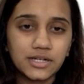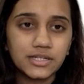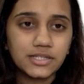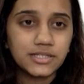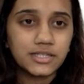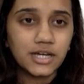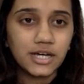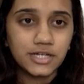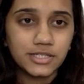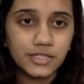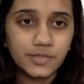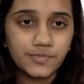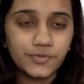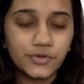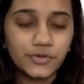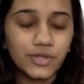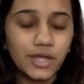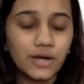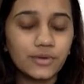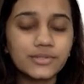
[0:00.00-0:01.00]
the other
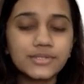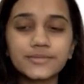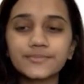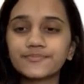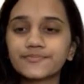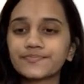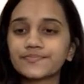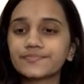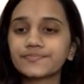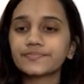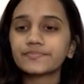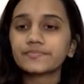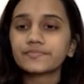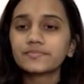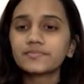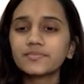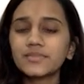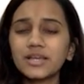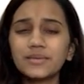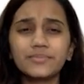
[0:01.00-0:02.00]
pronouns,
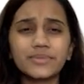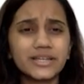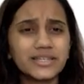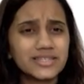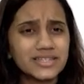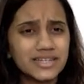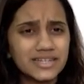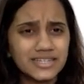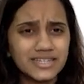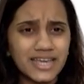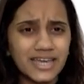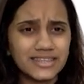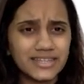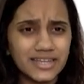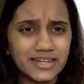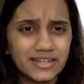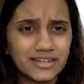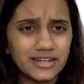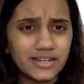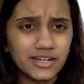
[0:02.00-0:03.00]
because it can
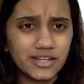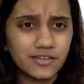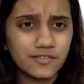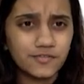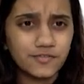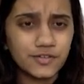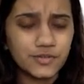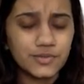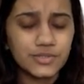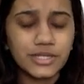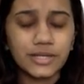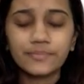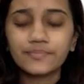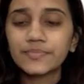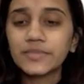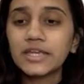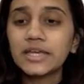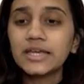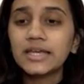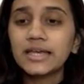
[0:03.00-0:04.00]
get a little confusing.
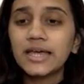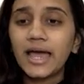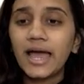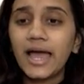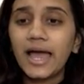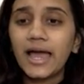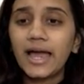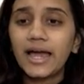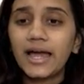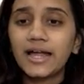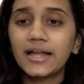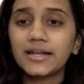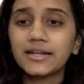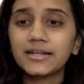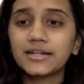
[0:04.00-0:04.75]
And